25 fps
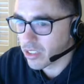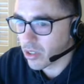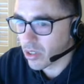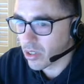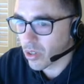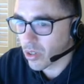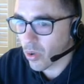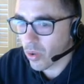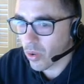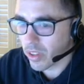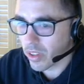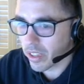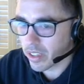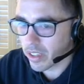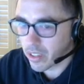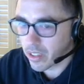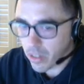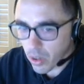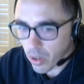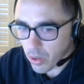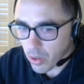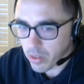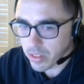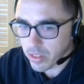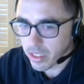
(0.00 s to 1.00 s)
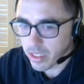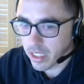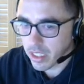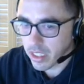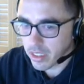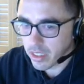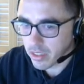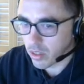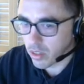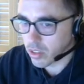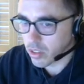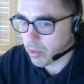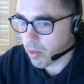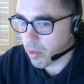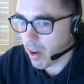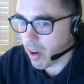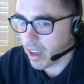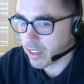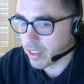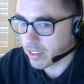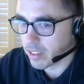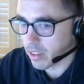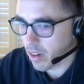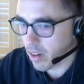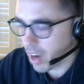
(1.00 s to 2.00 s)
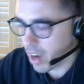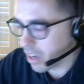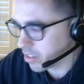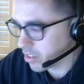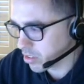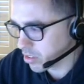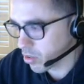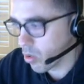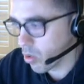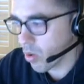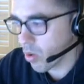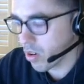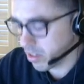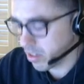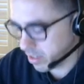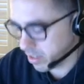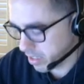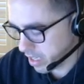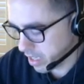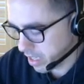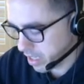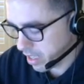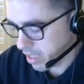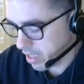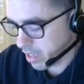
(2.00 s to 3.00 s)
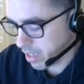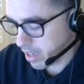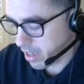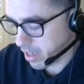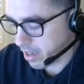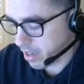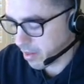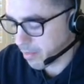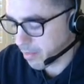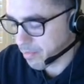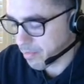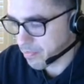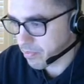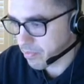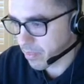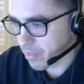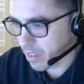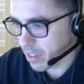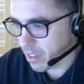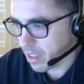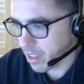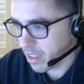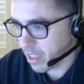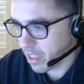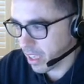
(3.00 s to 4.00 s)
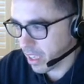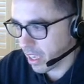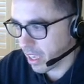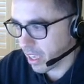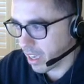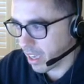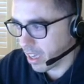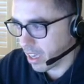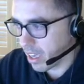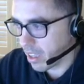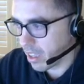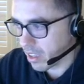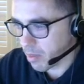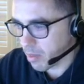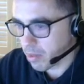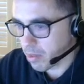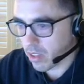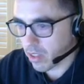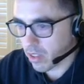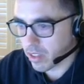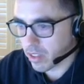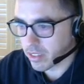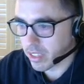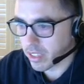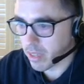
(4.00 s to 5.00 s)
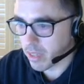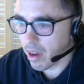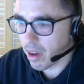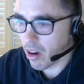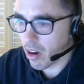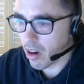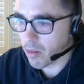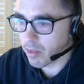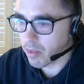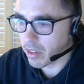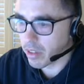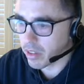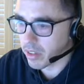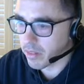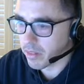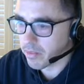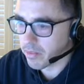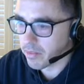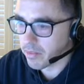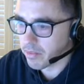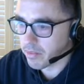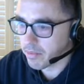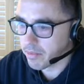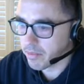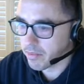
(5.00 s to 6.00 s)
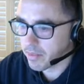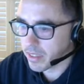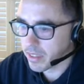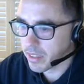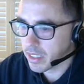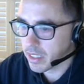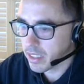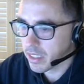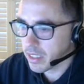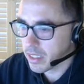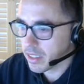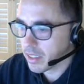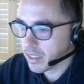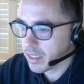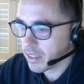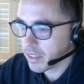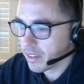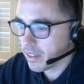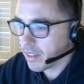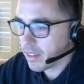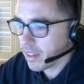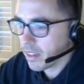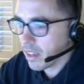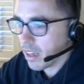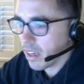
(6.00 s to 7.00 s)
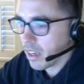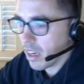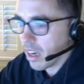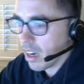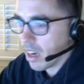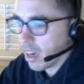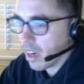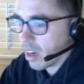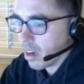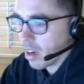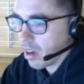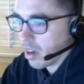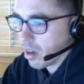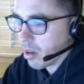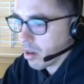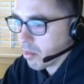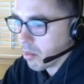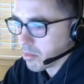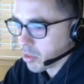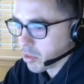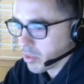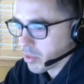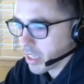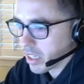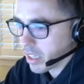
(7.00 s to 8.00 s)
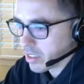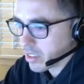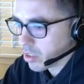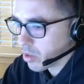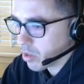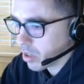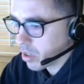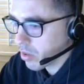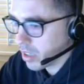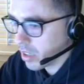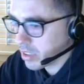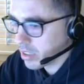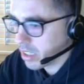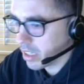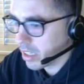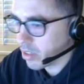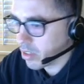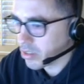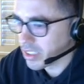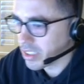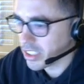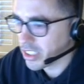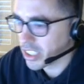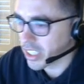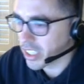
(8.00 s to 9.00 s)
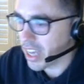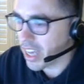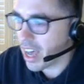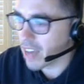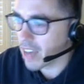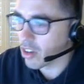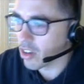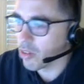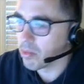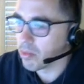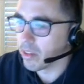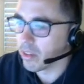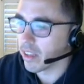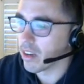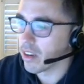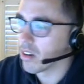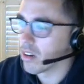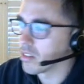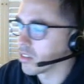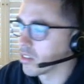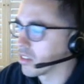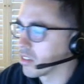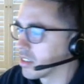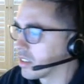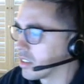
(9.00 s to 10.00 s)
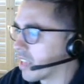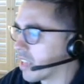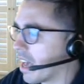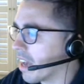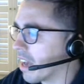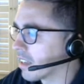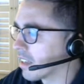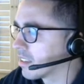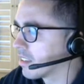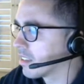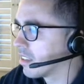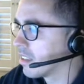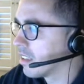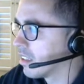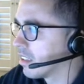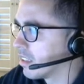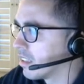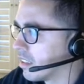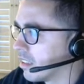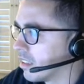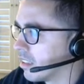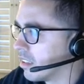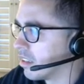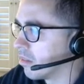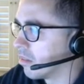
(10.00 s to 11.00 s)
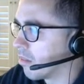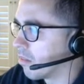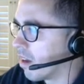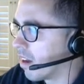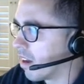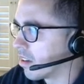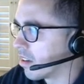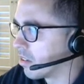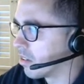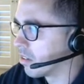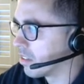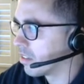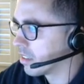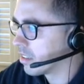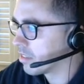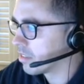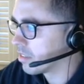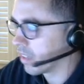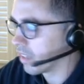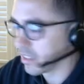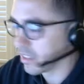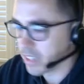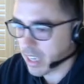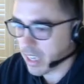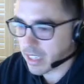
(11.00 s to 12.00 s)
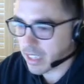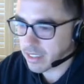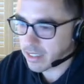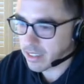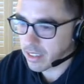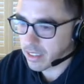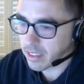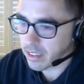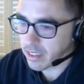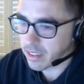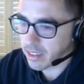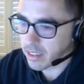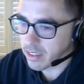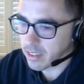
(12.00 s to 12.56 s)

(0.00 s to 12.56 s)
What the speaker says: in correlated goals. No surprise. They're high scorers, and they play on the same power play unit. So Nick has a quick question. I don't see Chicago players or stacks in the model. That's fantastic.